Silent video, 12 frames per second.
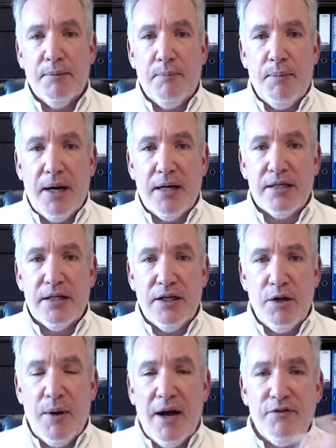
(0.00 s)
but
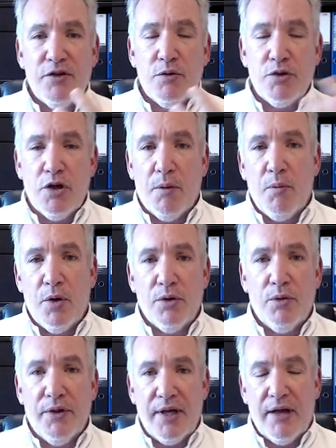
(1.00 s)
you have to adopt one
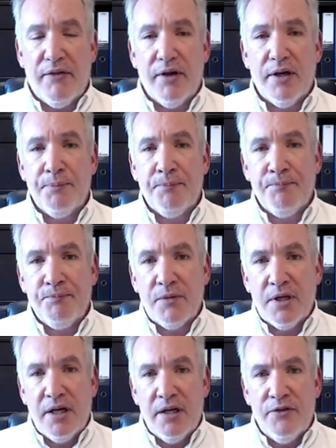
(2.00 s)
or the other.
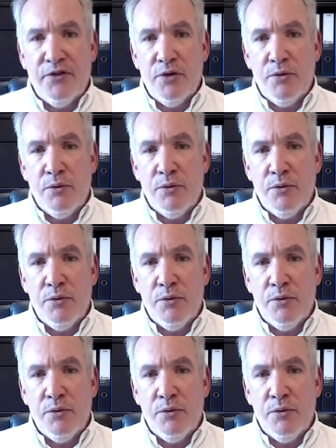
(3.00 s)
And if you